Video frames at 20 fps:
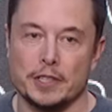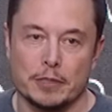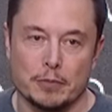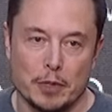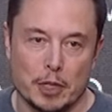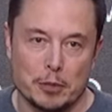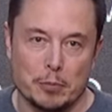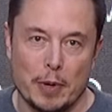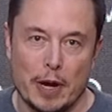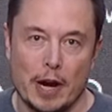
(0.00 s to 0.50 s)
as
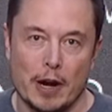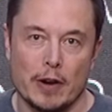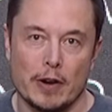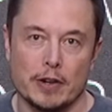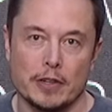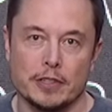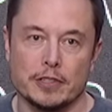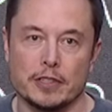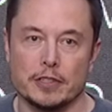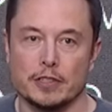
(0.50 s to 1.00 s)
much
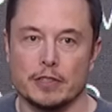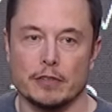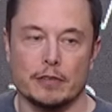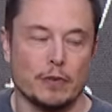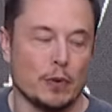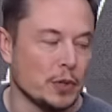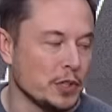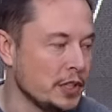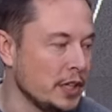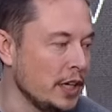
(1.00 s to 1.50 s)
power. So it's a
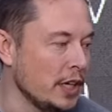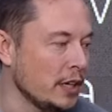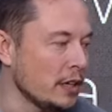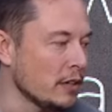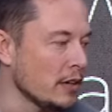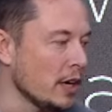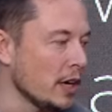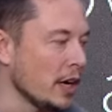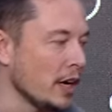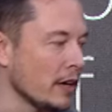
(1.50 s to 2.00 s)

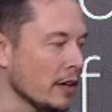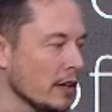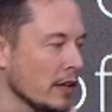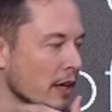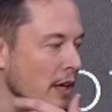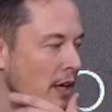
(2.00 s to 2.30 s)
14, uh,